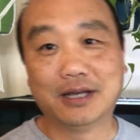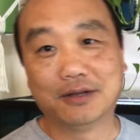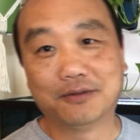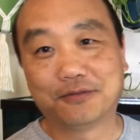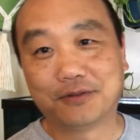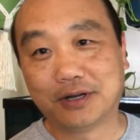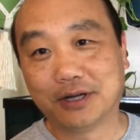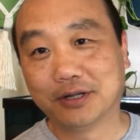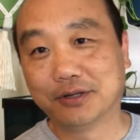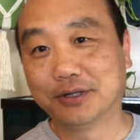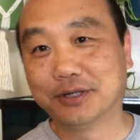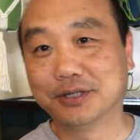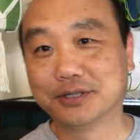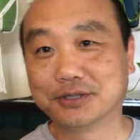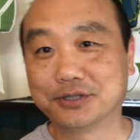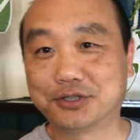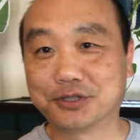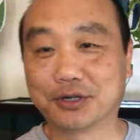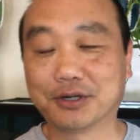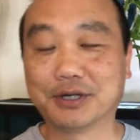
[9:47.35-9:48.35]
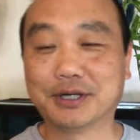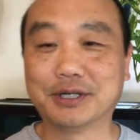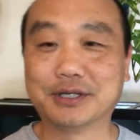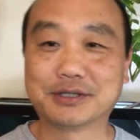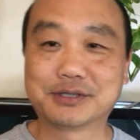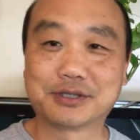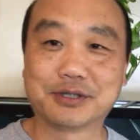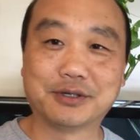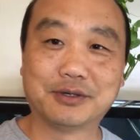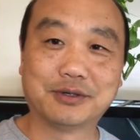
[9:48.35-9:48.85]
follow his journey.
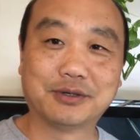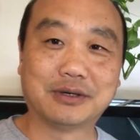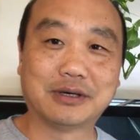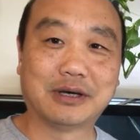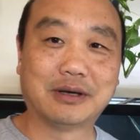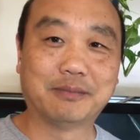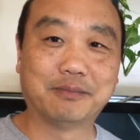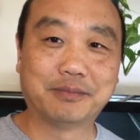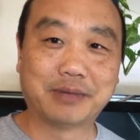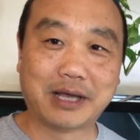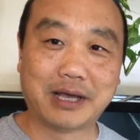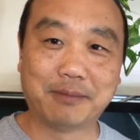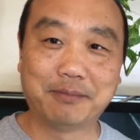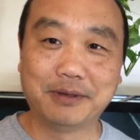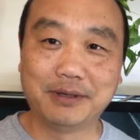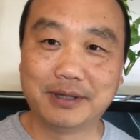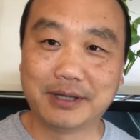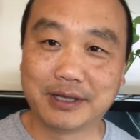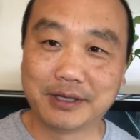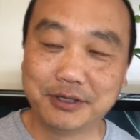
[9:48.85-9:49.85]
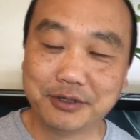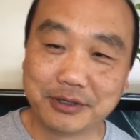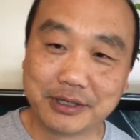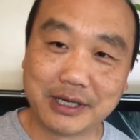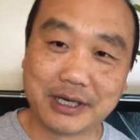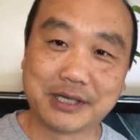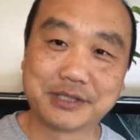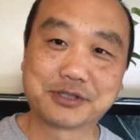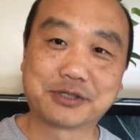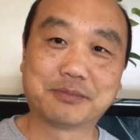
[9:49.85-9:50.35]
So I'm happy that you
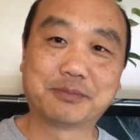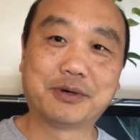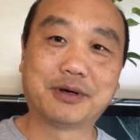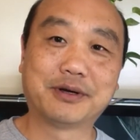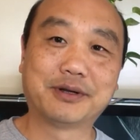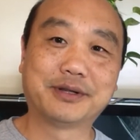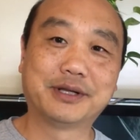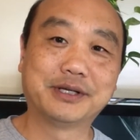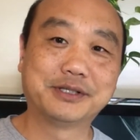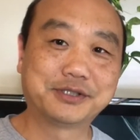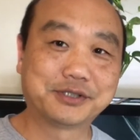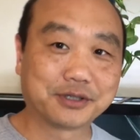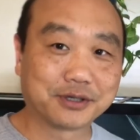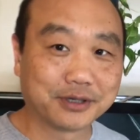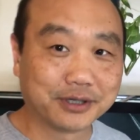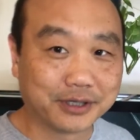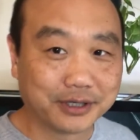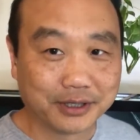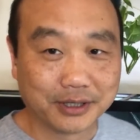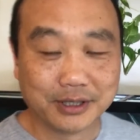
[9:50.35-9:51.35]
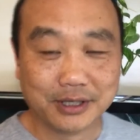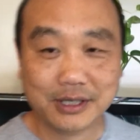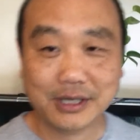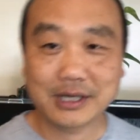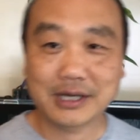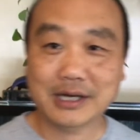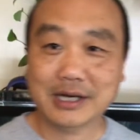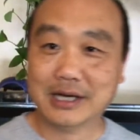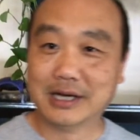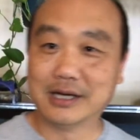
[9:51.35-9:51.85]
guys are part of that journey.
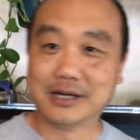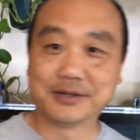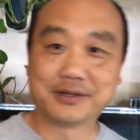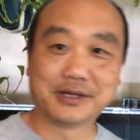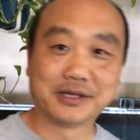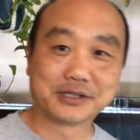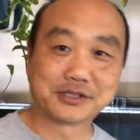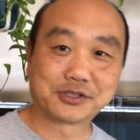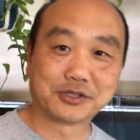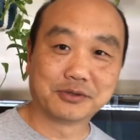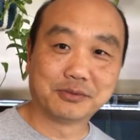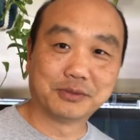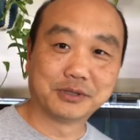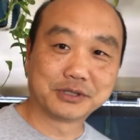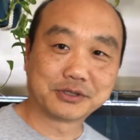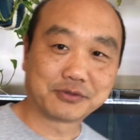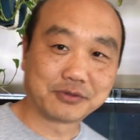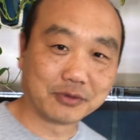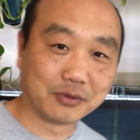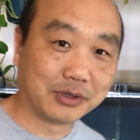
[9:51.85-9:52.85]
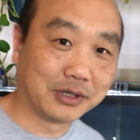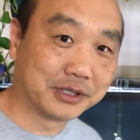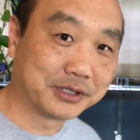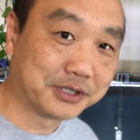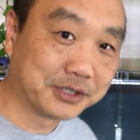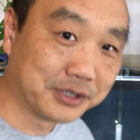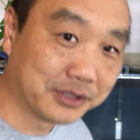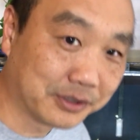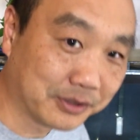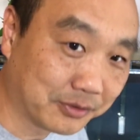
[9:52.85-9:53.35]
Thanks so much for
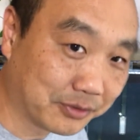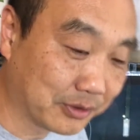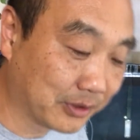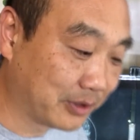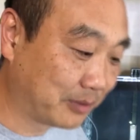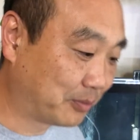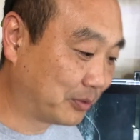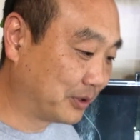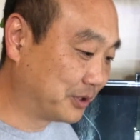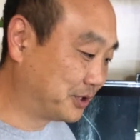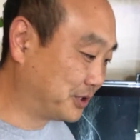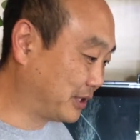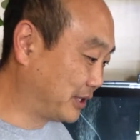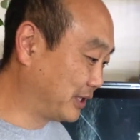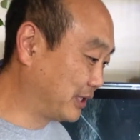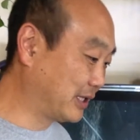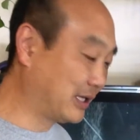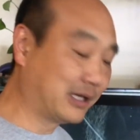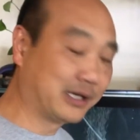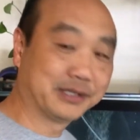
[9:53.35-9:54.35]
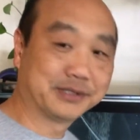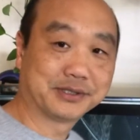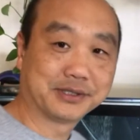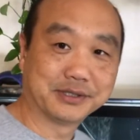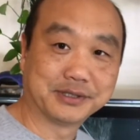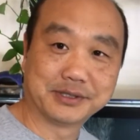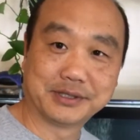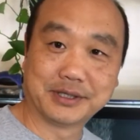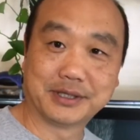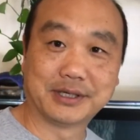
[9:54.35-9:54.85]
watching. Really appreciate it, guys,
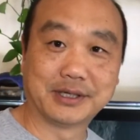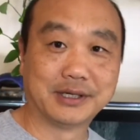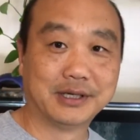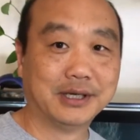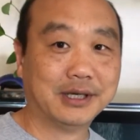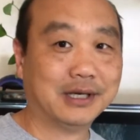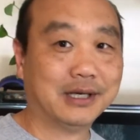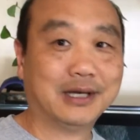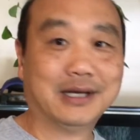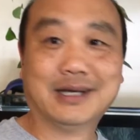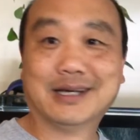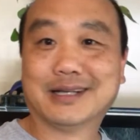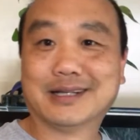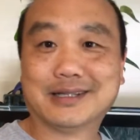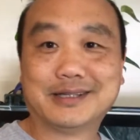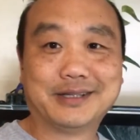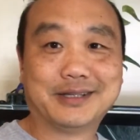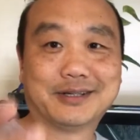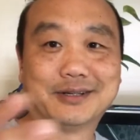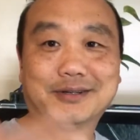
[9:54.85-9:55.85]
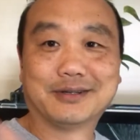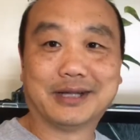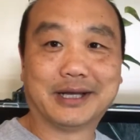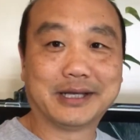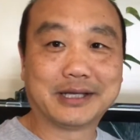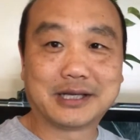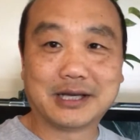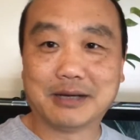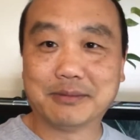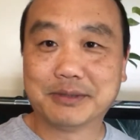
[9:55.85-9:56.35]
and
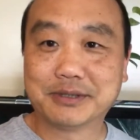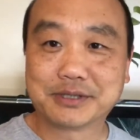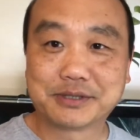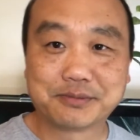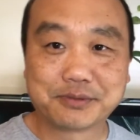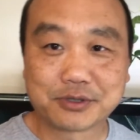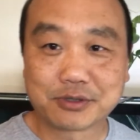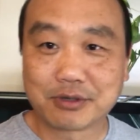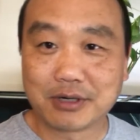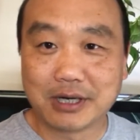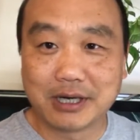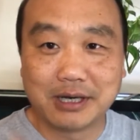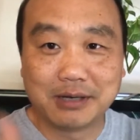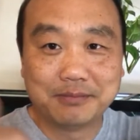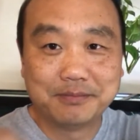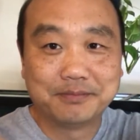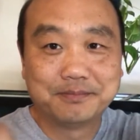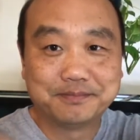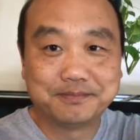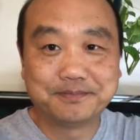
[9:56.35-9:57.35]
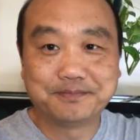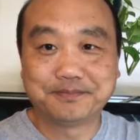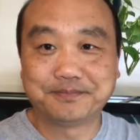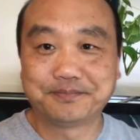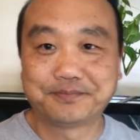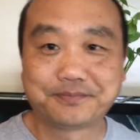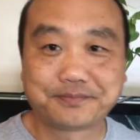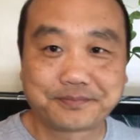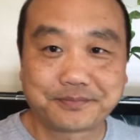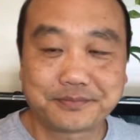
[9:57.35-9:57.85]
like, comment, subscribe,
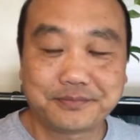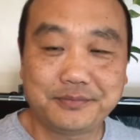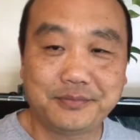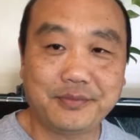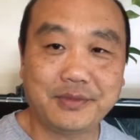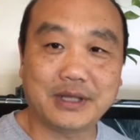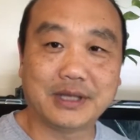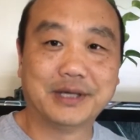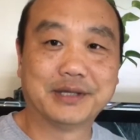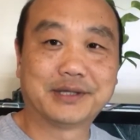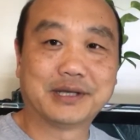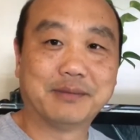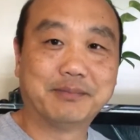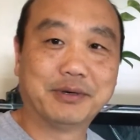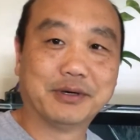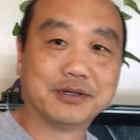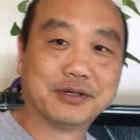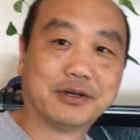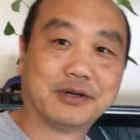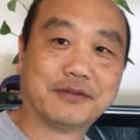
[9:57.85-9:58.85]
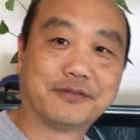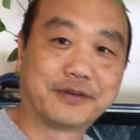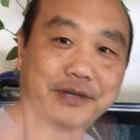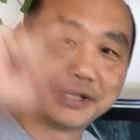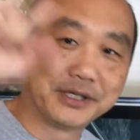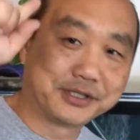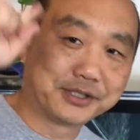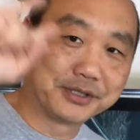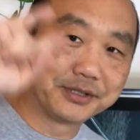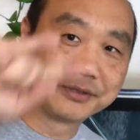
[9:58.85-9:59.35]
hit that bell
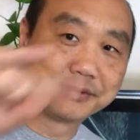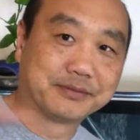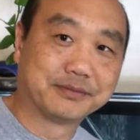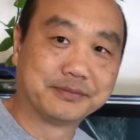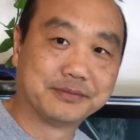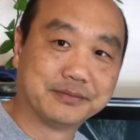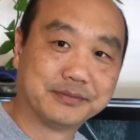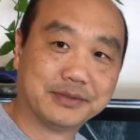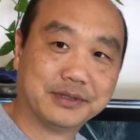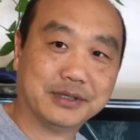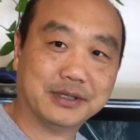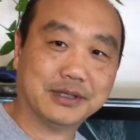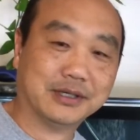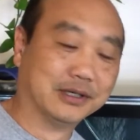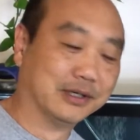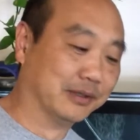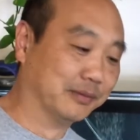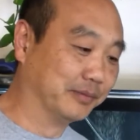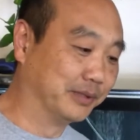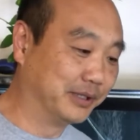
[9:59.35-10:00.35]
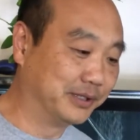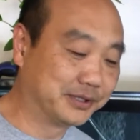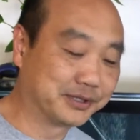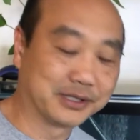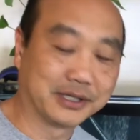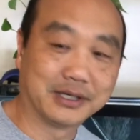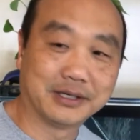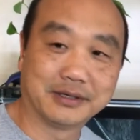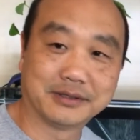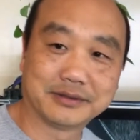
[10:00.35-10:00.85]
notification. Peace
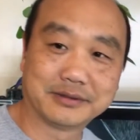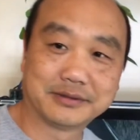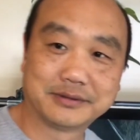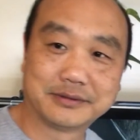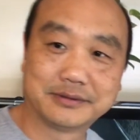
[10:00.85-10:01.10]
out.